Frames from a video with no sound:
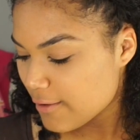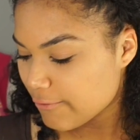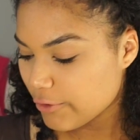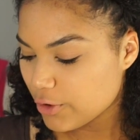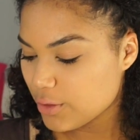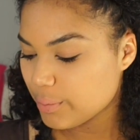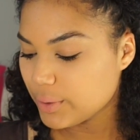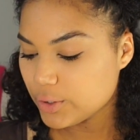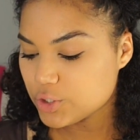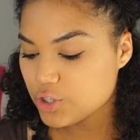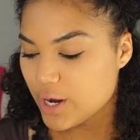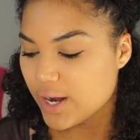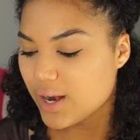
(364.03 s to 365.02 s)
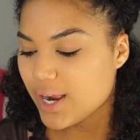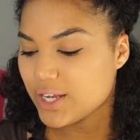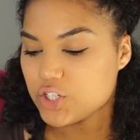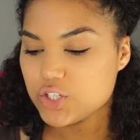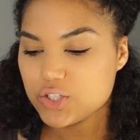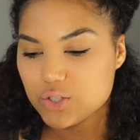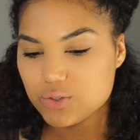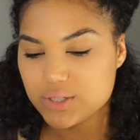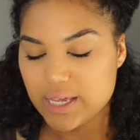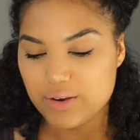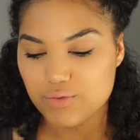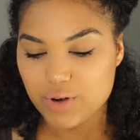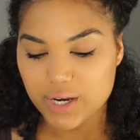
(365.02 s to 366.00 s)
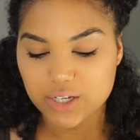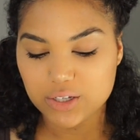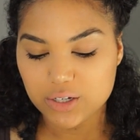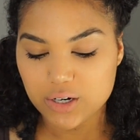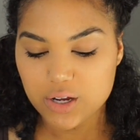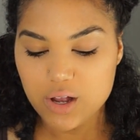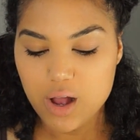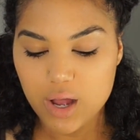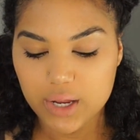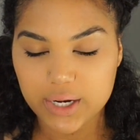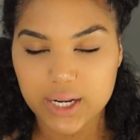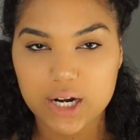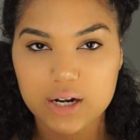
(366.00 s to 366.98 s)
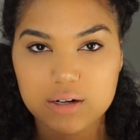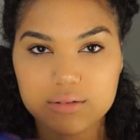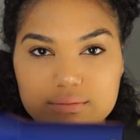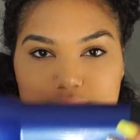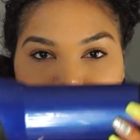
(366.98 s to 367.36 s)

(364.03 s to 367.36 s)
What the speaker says: for the blow dryer, I just use a regular Conair.